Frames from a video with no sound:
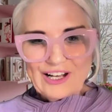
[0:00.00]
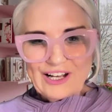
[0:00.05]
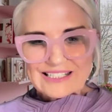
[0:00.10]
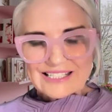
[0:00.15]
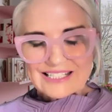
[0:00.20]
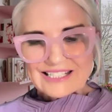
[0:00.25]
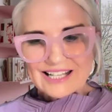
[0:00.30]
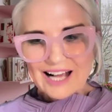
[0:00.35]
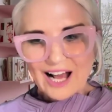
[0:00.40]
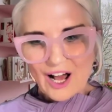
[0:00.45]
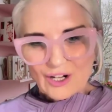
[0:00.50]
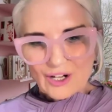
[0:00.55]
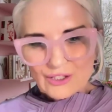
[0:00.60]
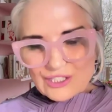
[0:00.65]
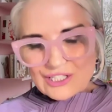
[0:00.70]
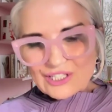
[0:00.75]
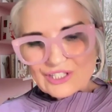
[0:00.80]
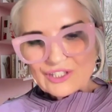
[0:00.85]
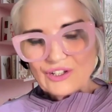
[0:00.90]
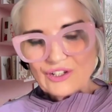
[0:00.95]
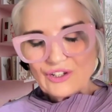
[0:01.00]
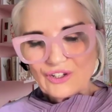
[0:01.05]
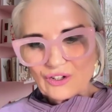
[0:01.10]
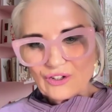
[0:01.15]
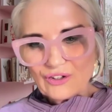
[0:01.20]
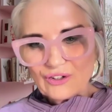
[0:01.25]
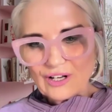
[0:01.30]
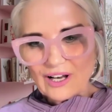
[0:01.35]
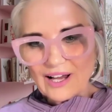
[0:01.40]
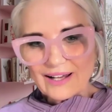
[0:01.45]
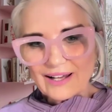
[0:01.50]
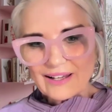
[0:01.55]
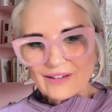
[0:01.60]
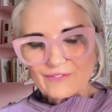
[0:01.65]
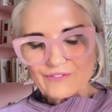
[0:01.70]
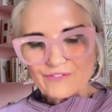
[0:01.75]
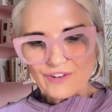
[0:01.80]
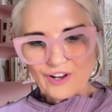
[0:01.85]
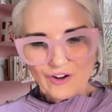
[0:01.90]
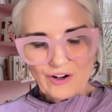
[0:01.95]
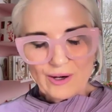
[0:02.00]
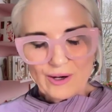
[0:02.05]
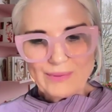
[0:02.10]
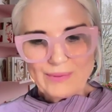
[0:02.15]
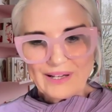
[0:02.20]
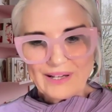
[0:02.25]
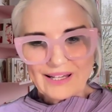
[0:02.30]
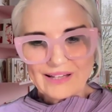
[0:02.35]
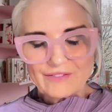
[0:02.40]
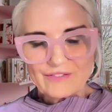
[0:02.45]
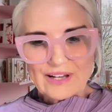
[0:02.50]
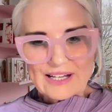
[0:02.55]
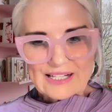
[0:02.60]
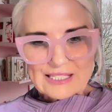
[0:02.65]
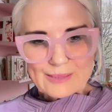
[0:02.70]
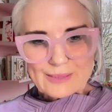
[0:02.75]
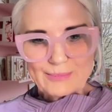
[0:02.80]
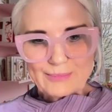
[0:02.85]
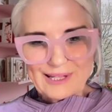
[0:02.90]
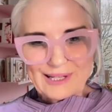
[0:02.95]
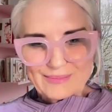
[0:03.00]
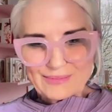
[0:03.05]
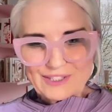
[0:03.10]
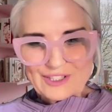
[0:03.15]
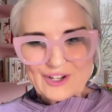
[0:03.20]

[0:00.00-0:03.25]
it sounds to you like a very big investment,